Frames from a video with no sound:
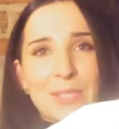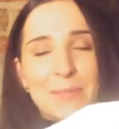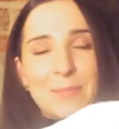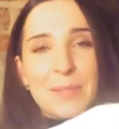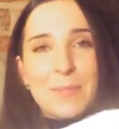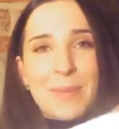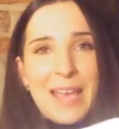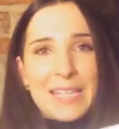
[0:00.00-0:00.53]
some
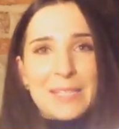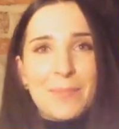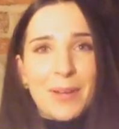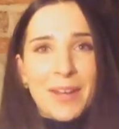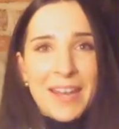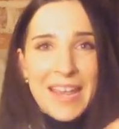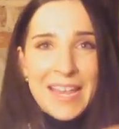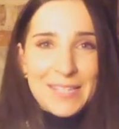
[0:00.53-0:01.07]
spaghetti
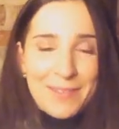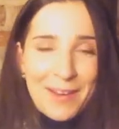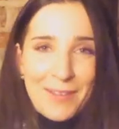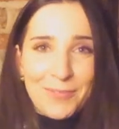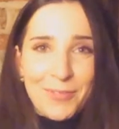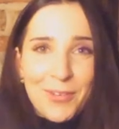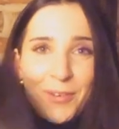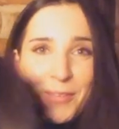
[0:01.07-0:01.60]
bolognese
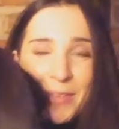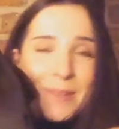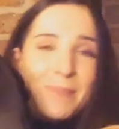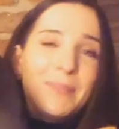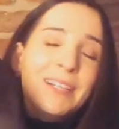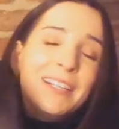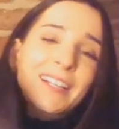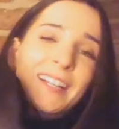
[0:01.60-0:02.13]
round for them